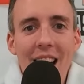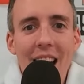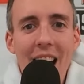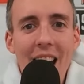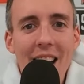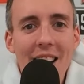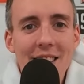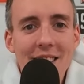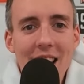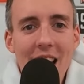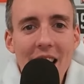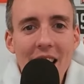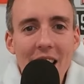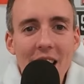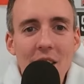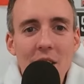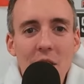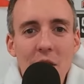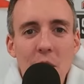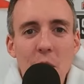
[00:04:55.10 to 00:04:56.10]
And it's got to
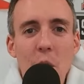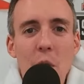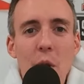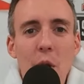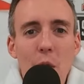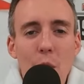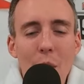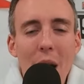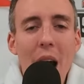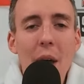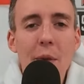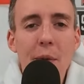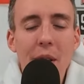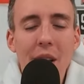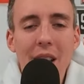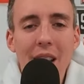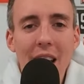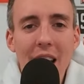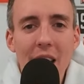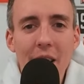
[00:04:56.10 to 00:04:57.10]
end sooner rather
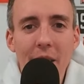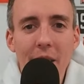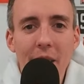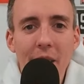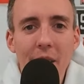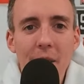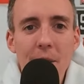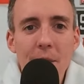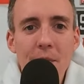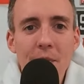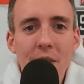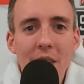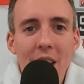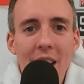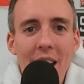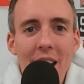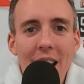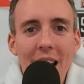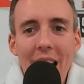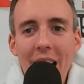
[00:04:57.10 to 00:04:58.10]
than later.
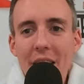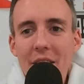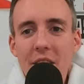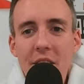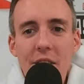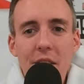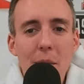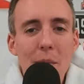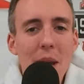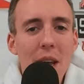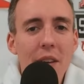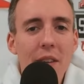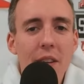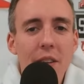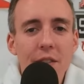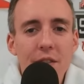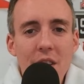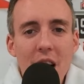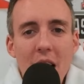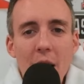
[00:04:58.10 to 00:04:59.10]
And this to me is
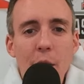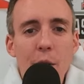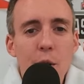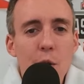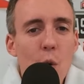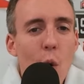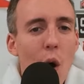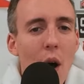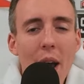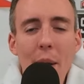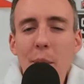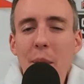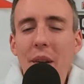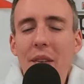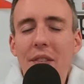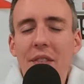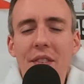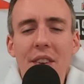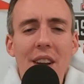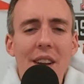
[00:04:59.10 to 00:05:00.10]
the final straw. And
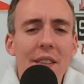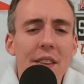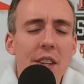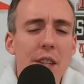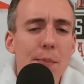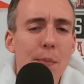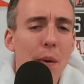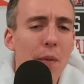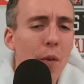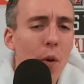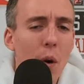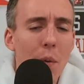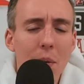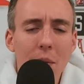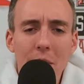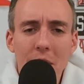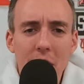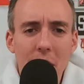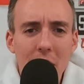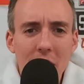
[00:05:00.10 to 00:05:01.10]
we've seen this before
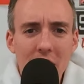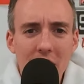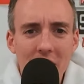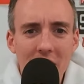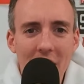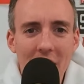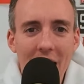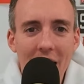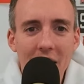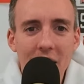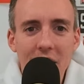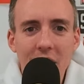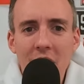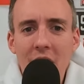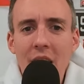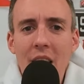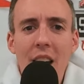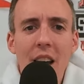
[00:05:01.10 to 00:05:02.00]
from some of these guys.